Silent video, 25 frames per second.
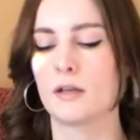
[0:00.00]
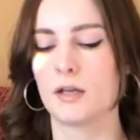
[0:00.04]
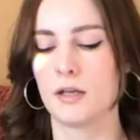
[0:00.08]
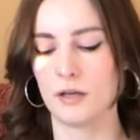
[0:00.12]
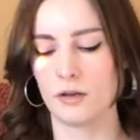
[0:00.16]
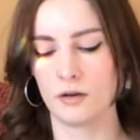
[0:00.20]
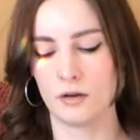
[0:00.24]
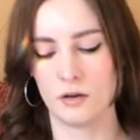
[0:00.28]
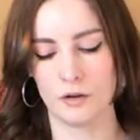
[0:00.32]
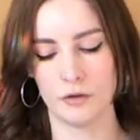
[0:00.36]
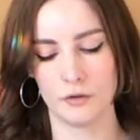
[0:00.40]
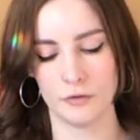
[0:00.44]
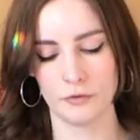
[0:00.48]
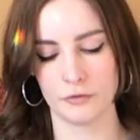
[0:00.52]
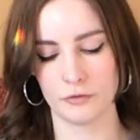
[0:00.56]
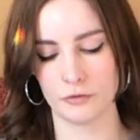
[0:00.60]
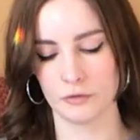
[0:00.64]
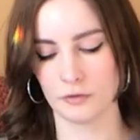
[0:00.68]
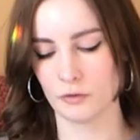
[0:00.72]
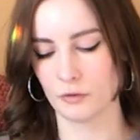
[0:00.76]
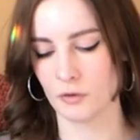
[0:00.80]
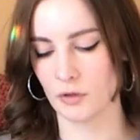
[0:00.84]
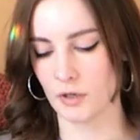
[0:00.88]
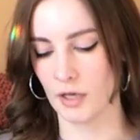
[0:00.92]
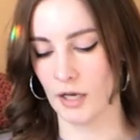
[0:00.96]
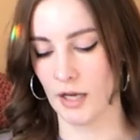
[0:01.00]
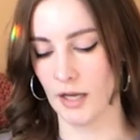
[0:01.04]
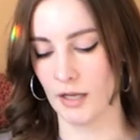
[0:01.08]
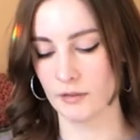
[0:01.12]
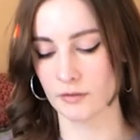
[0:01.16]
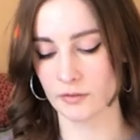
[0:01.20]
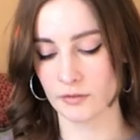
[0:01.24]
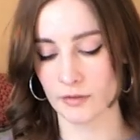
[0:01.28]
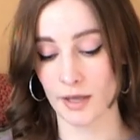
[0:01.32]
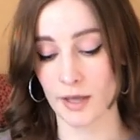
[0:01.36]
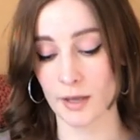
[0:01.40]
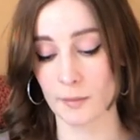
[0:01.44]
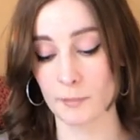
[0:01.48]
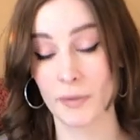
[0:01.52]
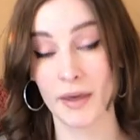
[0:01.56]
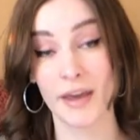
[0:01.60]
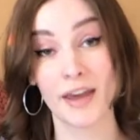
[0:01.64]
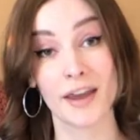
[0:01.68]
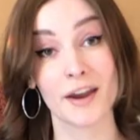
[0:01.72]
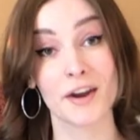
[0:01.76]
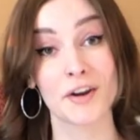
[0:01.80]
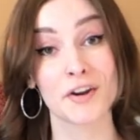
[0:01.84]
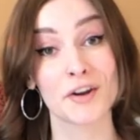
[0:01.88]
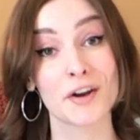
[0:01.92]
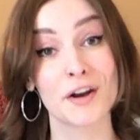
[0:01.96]
I also got a
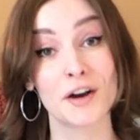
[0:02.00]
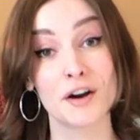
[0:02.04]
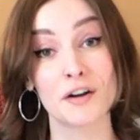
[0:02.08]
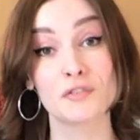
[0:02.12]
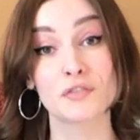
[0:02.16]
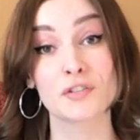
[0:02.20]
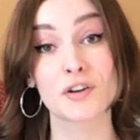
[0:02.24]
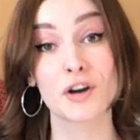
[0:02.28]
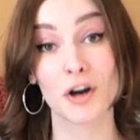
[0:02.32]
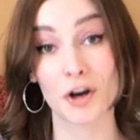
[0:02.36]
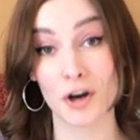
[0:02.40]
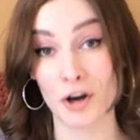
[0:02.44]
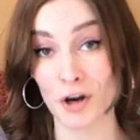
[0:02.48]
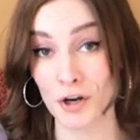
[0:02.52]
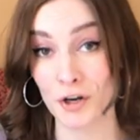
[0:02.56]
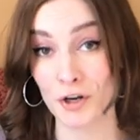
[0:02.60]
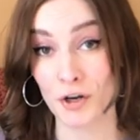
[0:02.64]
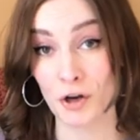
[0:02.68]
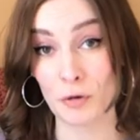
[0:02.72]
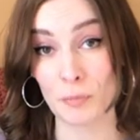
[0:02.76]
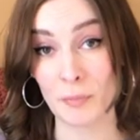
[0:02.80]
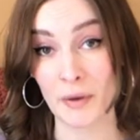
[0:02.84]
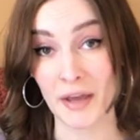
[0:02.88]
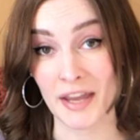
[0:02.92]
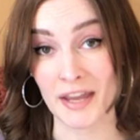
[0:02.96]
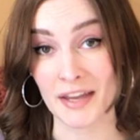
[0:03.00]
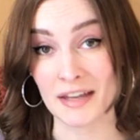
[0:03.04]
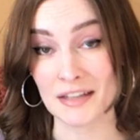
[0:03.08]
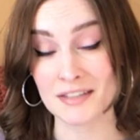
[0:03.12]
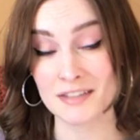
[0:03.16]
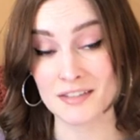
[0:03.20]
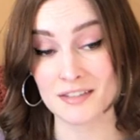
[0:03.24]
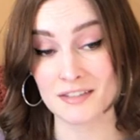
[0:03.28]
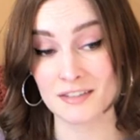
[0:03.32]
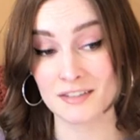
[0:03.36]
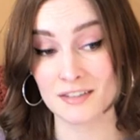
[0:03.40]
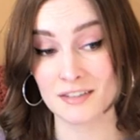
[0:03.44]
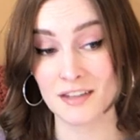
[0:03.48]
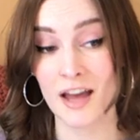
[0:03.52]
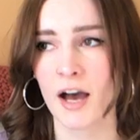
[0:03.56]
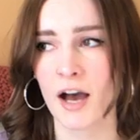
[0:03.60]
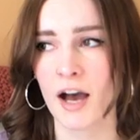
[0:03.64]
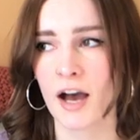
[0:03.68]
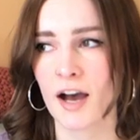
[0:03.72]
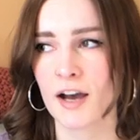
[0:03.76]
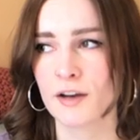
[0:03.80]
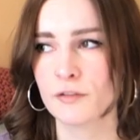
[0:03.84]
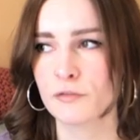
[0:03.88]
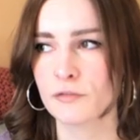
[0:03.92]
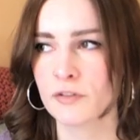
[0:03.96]
pair of cargo pants.
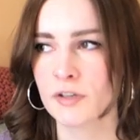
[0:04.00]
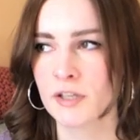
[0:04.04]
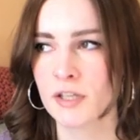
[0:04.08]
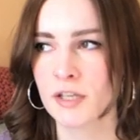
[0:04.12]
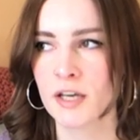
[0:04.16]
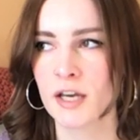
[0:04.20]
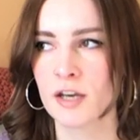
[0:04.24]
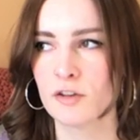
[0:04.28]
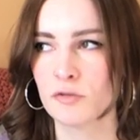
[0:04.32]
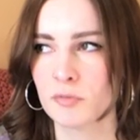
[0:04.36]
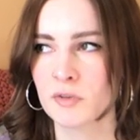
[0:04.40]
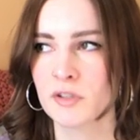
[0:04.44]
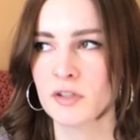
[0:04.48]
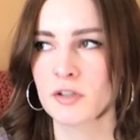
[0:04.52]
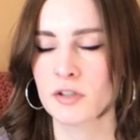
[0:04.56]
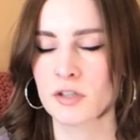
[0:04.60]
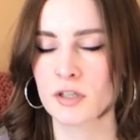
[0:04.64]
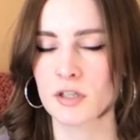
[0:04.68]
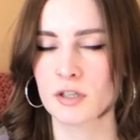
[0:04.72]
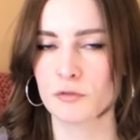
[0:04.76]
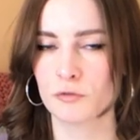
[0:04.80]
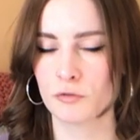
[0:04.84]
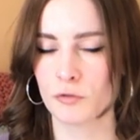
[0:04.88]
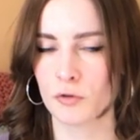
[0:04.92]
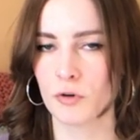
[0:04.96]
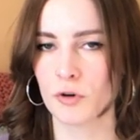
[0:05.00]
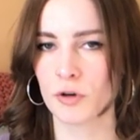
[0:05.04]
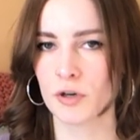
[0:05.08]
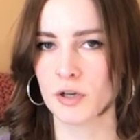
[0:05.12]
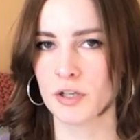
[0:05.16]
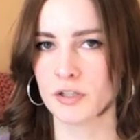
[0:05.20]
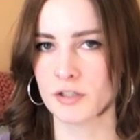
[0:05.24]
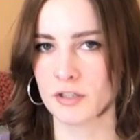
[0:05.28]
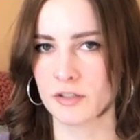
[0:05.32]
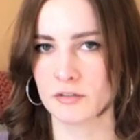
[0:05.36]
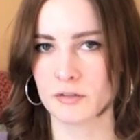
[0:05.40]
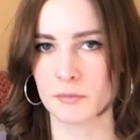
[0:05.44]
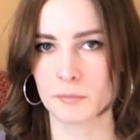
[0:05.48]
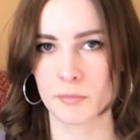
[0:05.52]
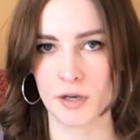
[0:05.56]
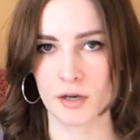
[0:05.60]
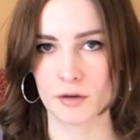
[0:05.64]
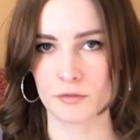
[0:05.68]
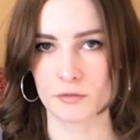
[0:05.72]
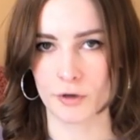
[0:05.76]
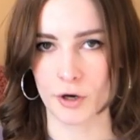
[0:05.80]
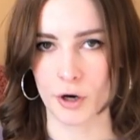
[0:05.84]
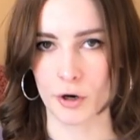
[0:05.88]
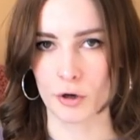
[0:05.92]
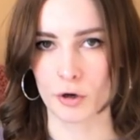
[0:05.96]
I feel like I've been looking for a decent pair
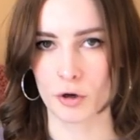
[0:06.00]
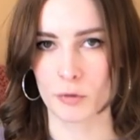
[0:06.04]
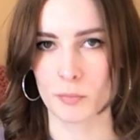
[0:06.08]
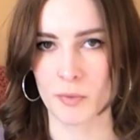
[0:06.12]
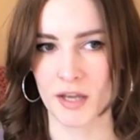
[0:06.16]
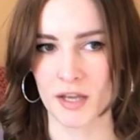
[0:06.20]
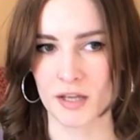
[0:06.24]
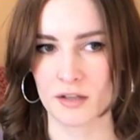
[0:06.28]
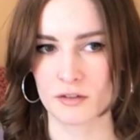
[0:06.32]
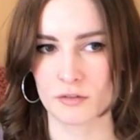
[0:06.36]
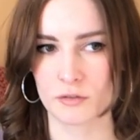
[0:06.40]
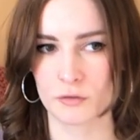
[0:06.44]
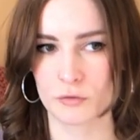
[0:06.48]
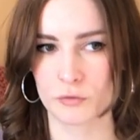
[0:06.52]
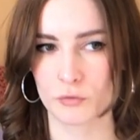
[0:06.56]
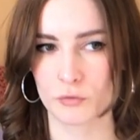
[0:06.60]
of cargo pants